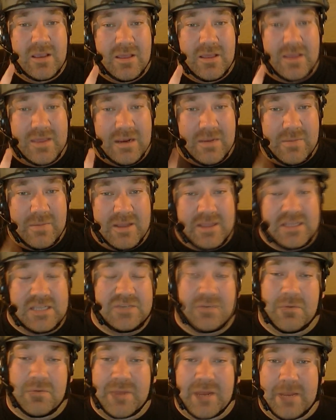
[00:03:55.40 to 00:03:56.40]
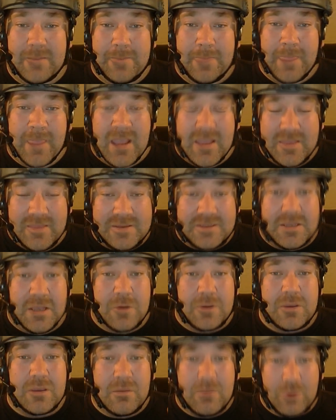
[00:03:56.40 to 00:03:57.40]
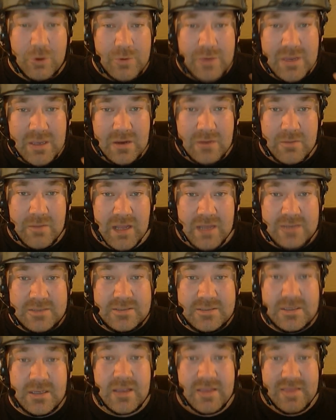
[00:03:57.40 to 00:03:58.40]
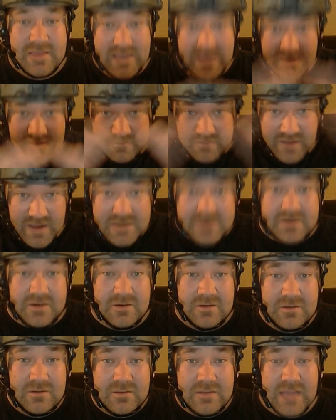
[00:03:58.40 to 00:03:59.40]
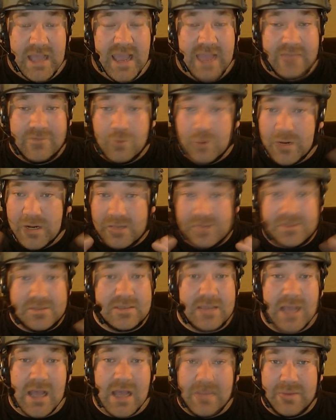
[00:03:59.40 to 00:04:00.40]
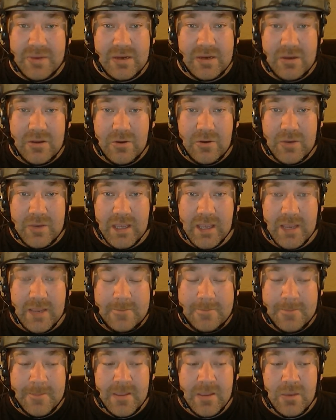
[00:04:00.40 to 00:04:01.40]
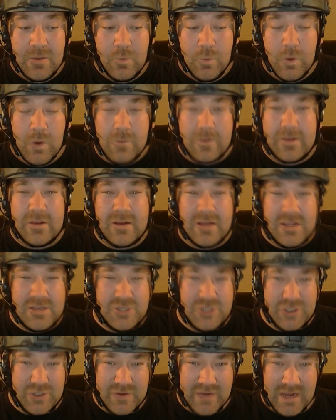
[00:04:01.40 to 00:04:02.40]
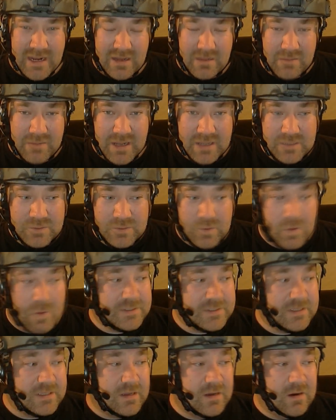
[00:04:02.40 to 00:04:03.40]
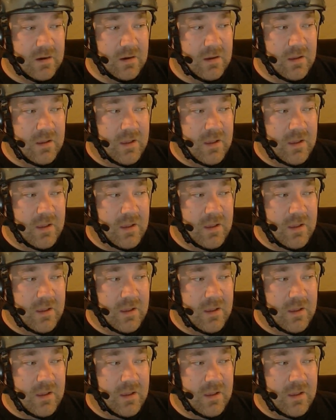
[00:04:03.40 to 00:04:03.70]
think about this for a minute. The Tokyo Marui gearbox, the inventor that everyone else has copied, okay? What were their guns shooting out of the box? What was their